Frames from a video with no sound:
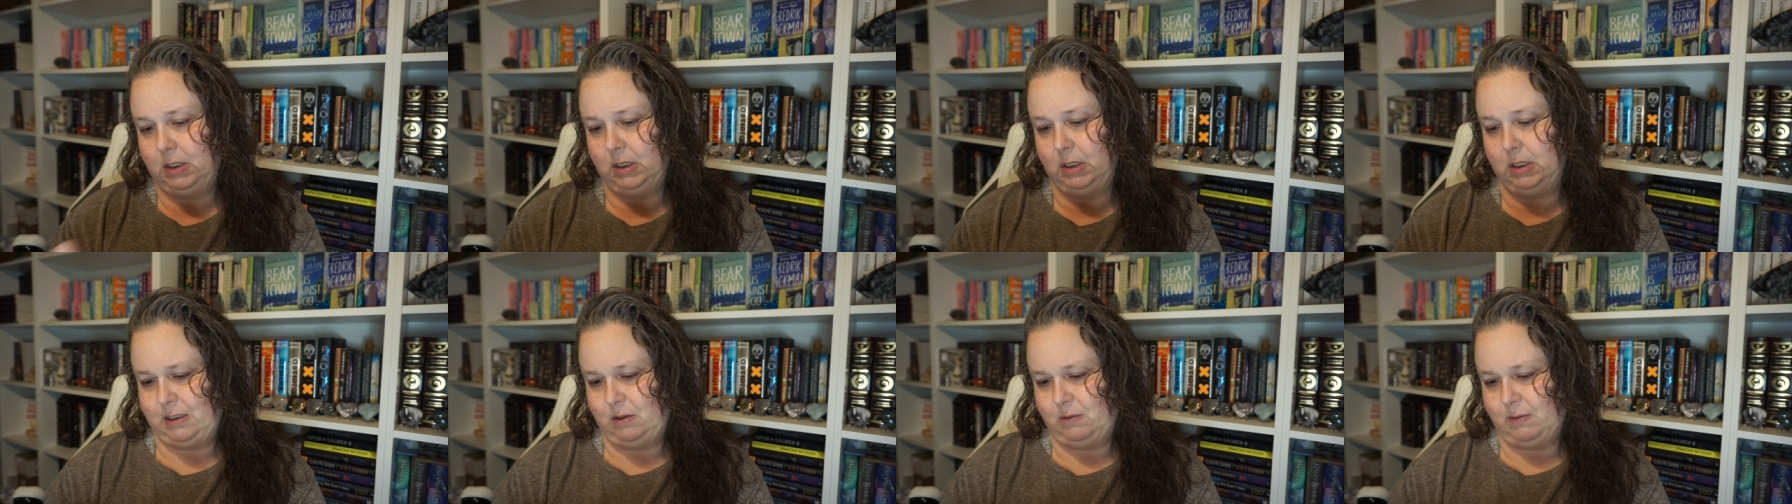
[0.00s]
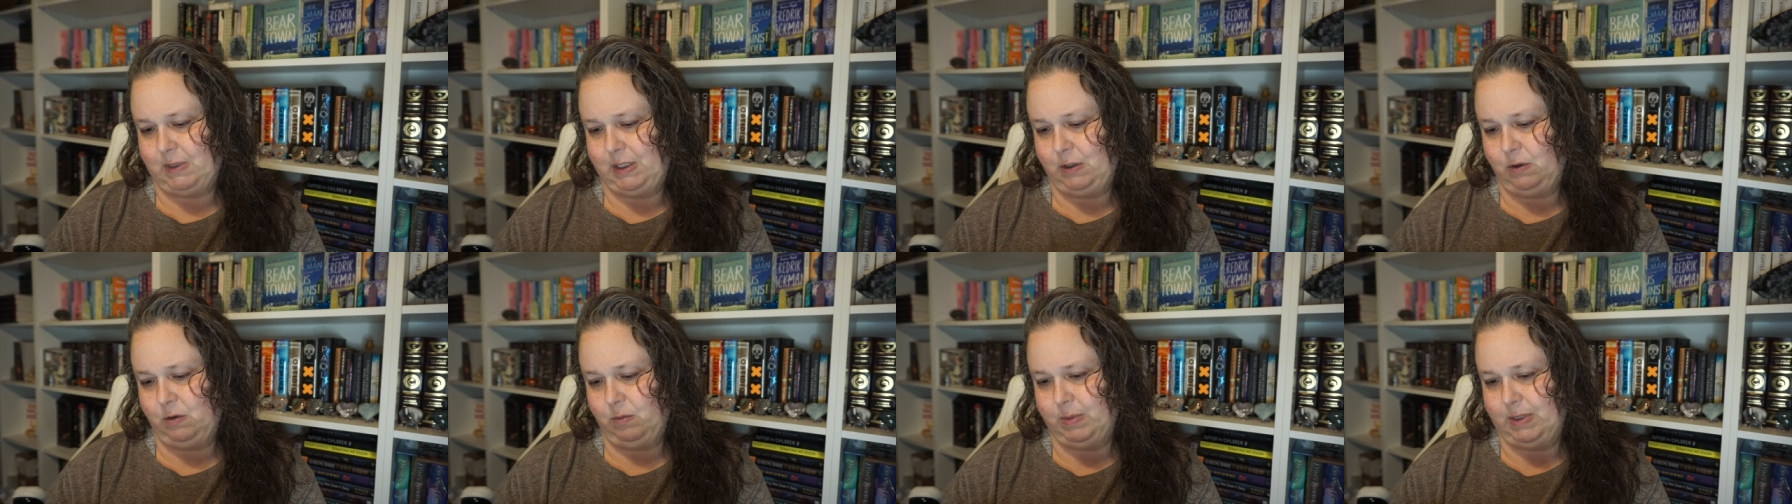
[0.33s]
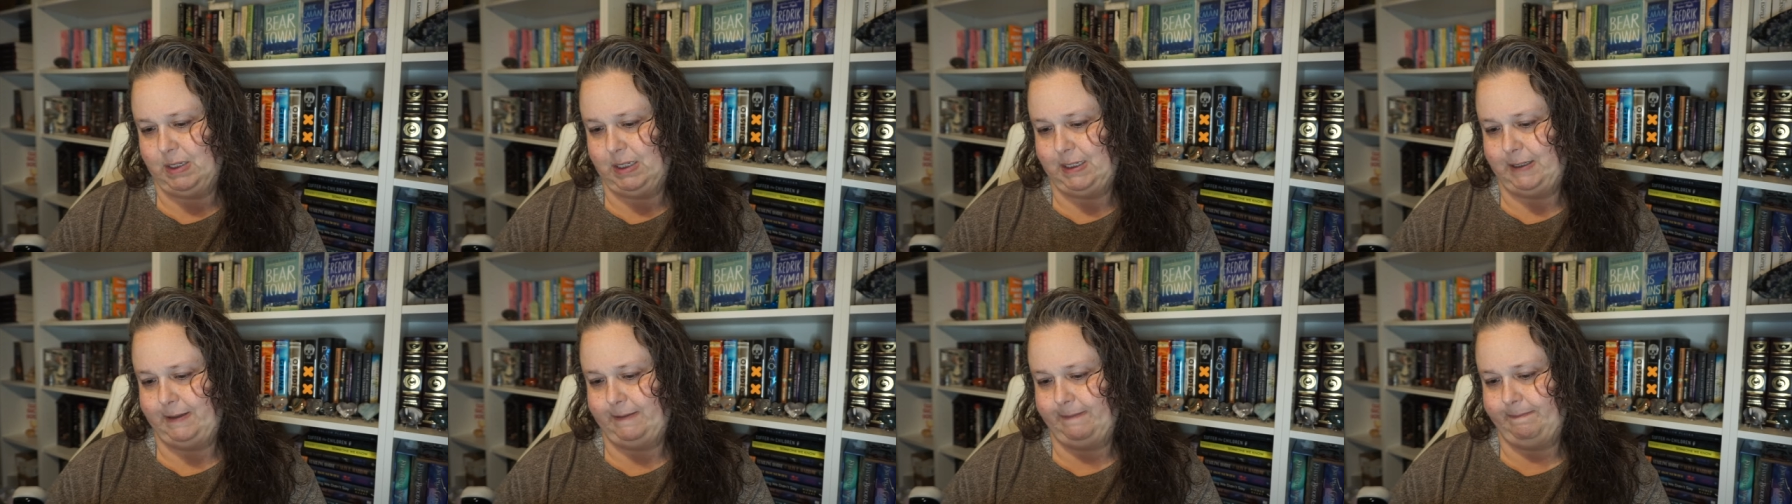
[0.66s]
How do I open
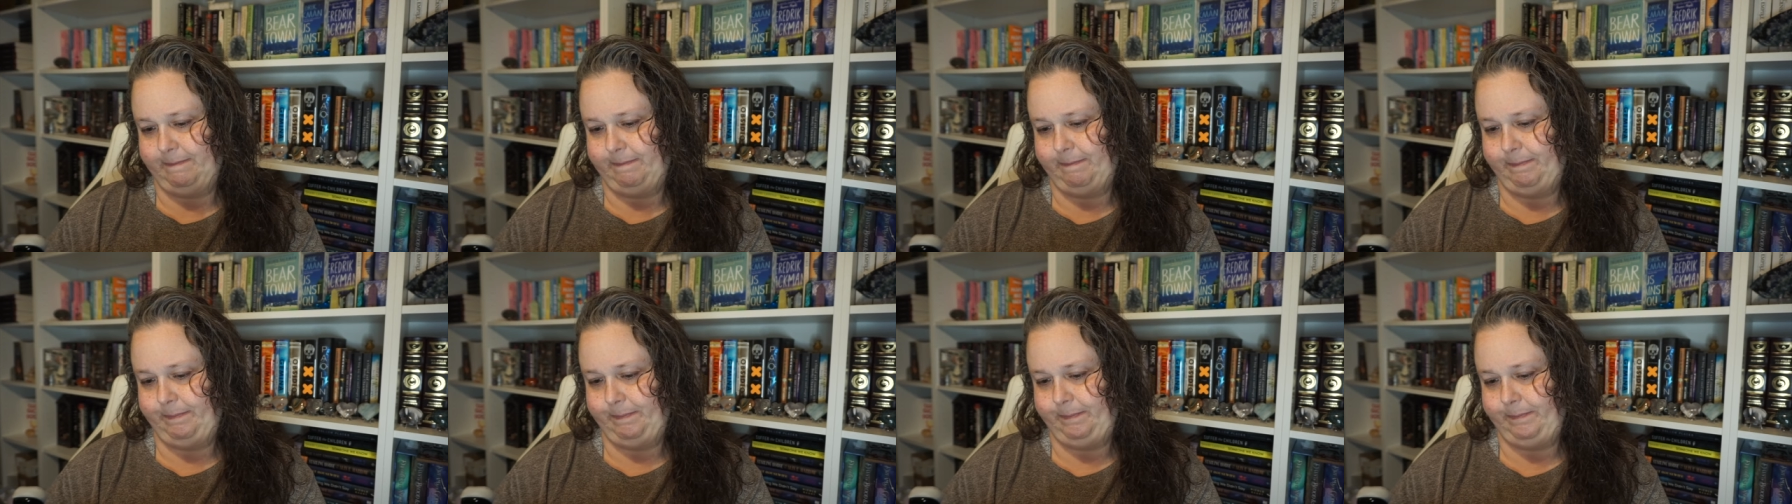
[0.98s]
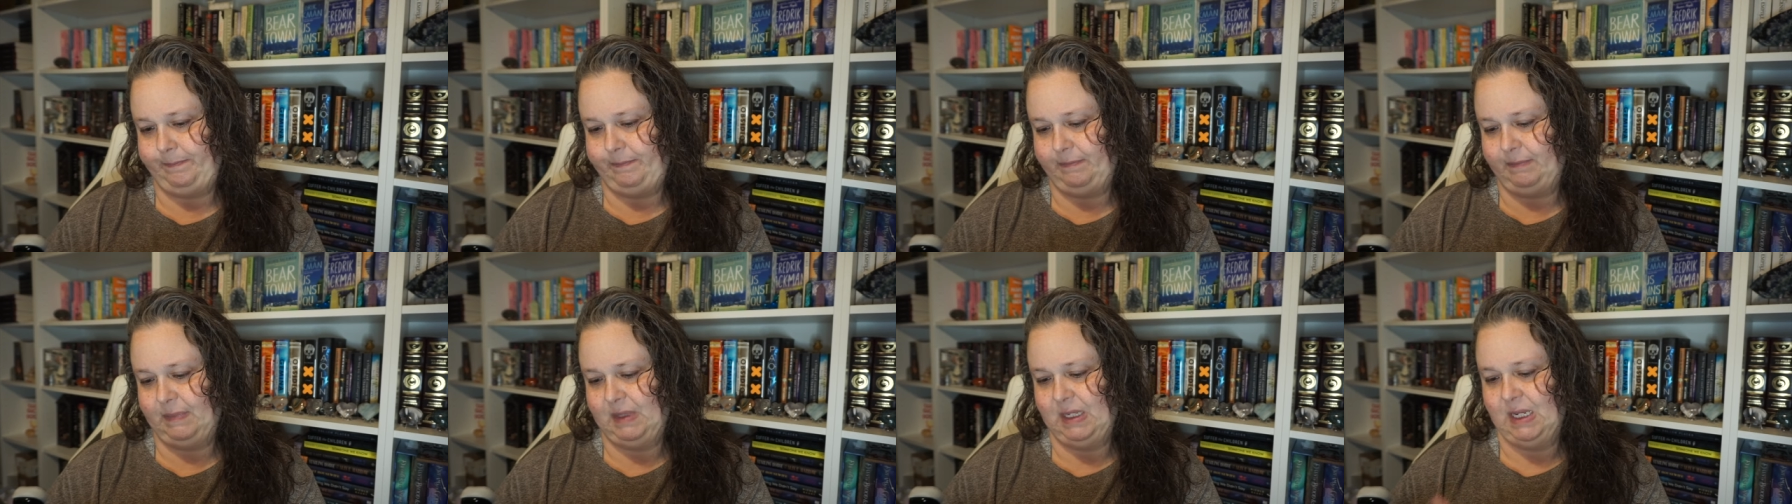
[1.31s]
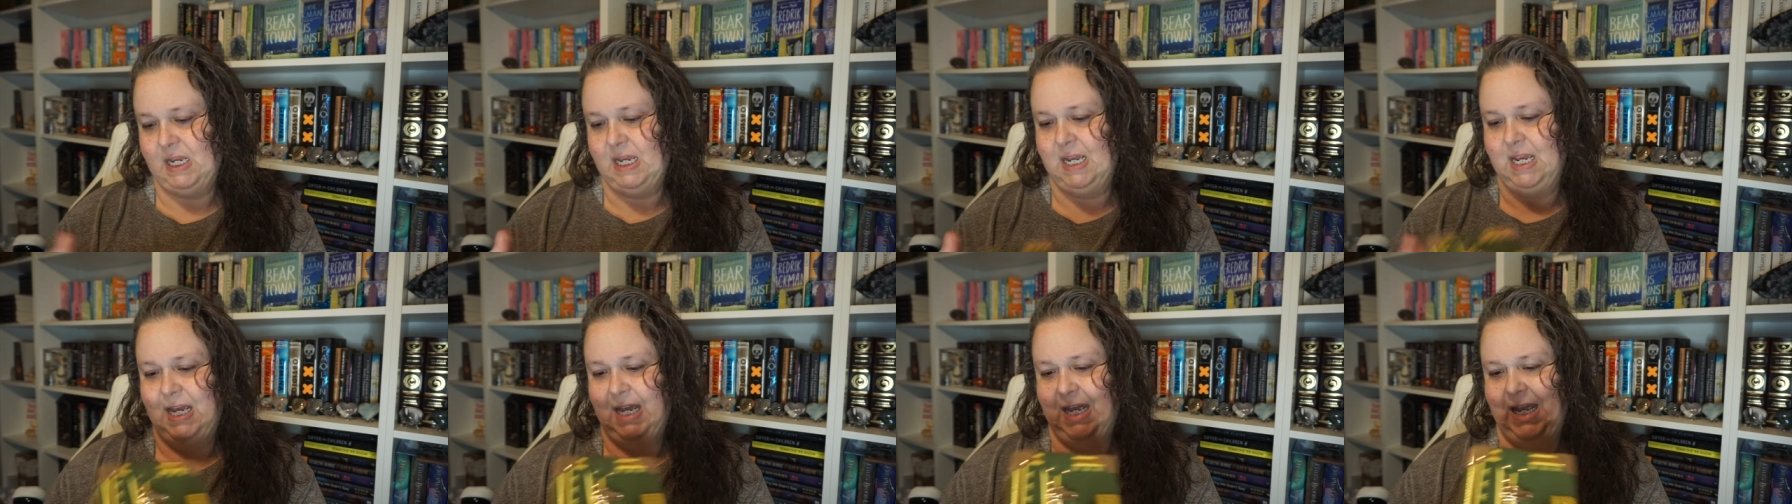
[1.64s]
it?
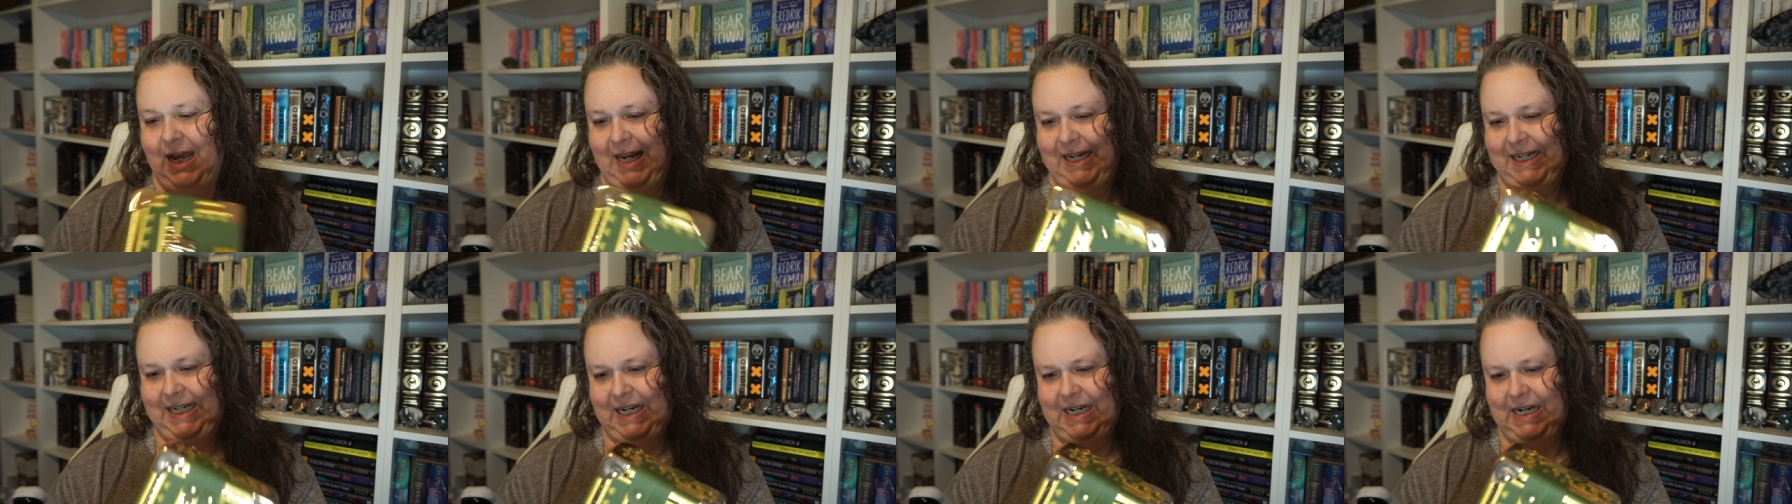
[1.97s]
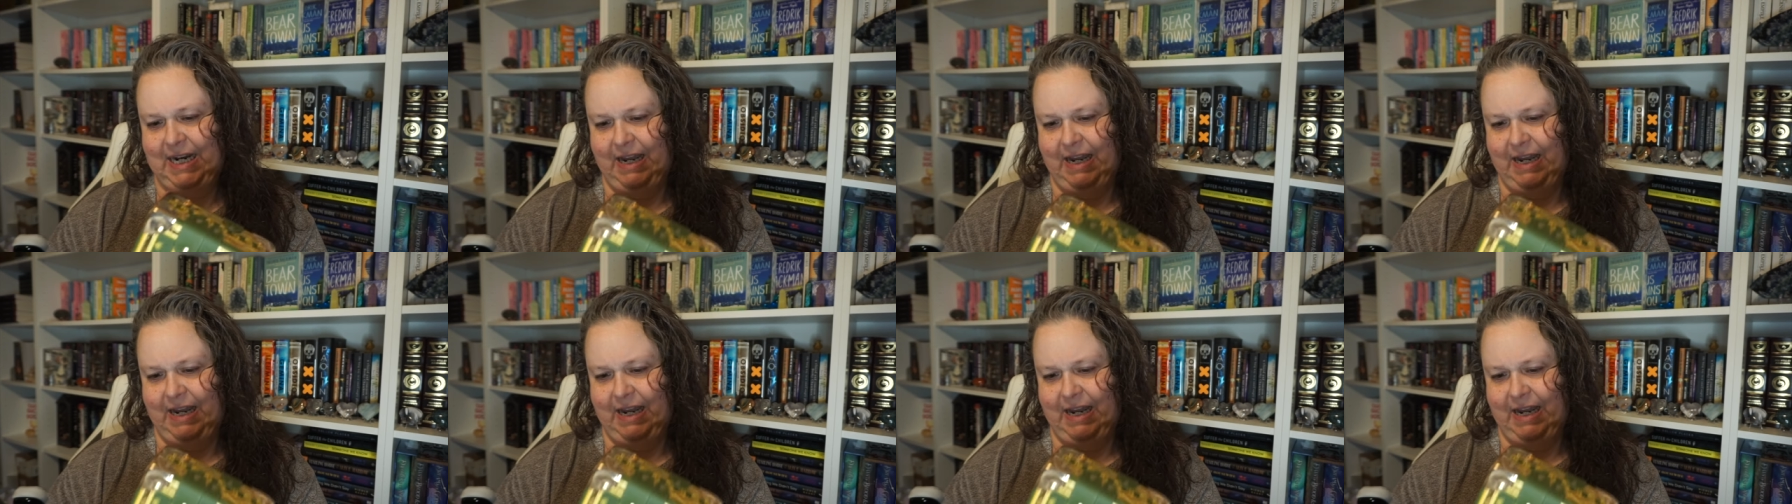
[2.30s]
I can